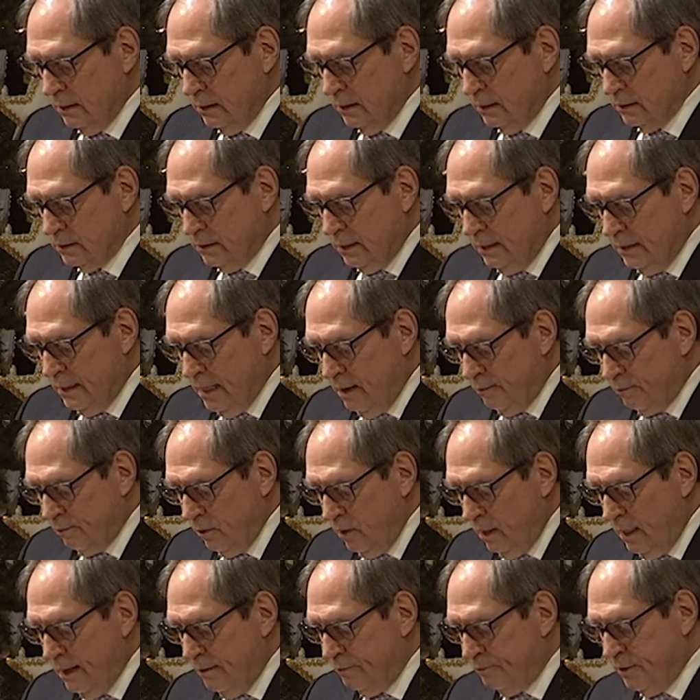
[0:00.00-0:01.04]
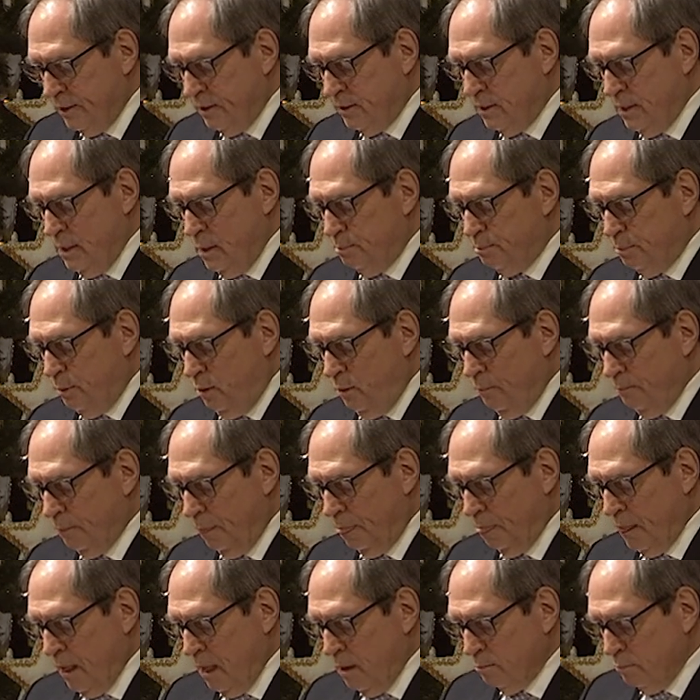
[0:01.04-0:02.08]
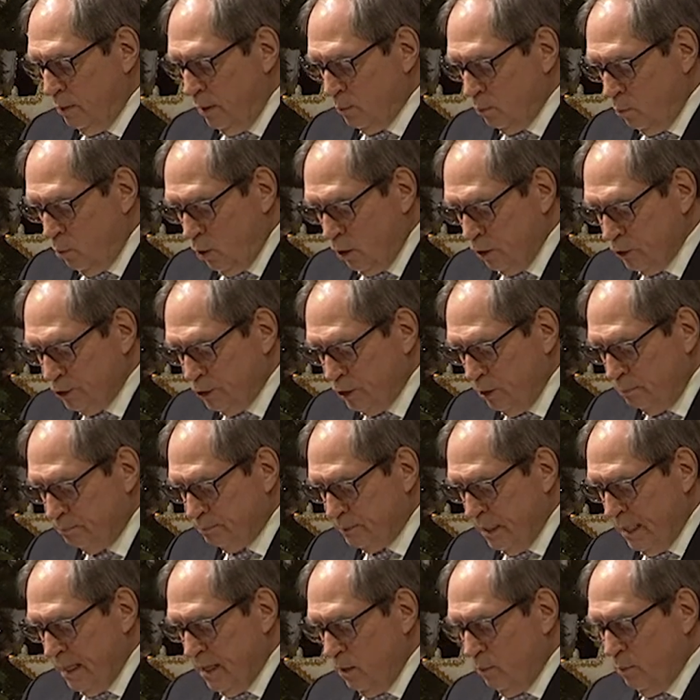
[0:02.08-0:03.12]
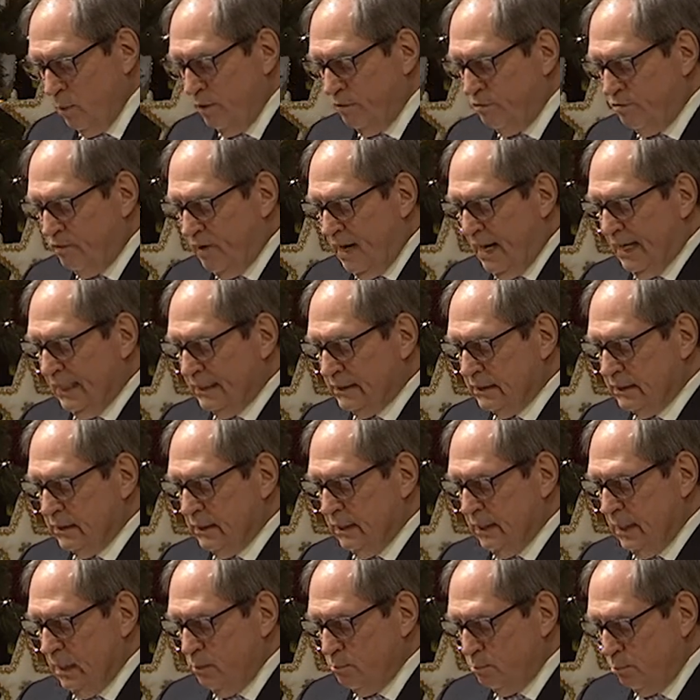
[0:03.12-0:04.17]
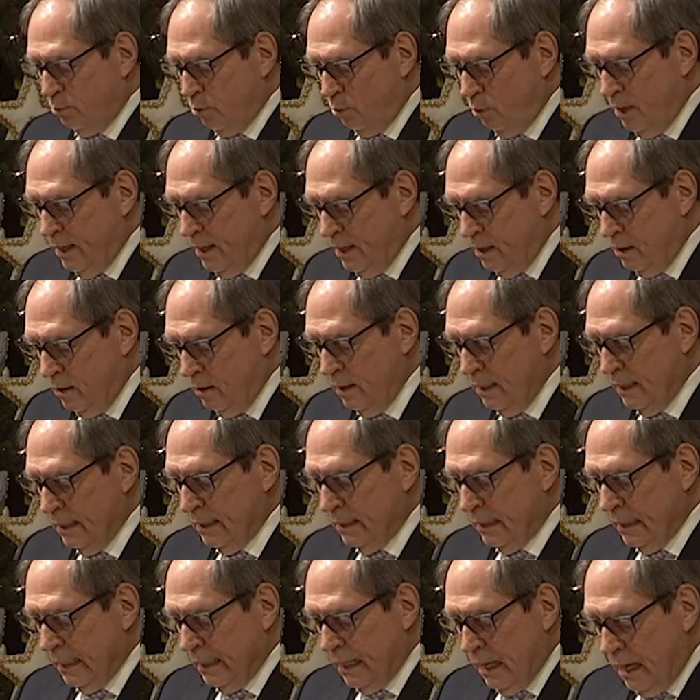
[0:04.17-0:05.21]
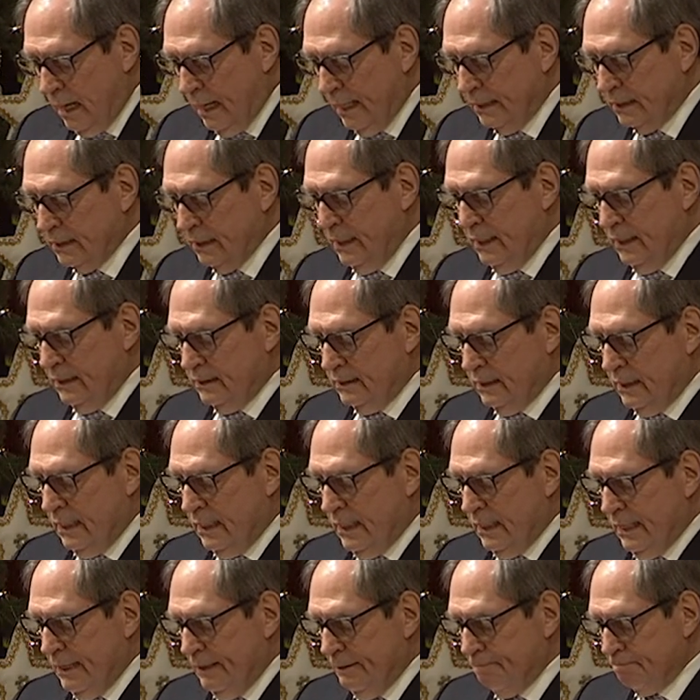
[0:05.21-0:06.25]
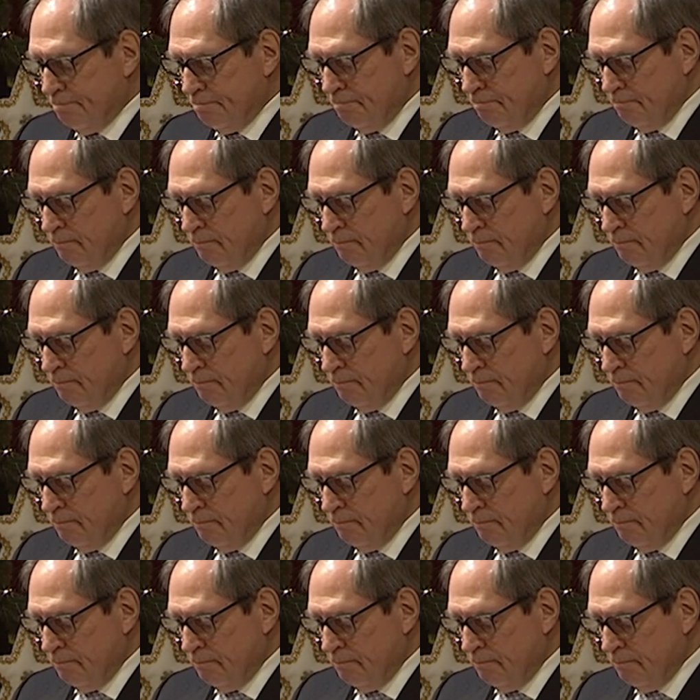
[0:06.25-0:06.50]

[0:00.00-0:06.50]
She never left the temple, but worshiped there with fasting and prayer night and day.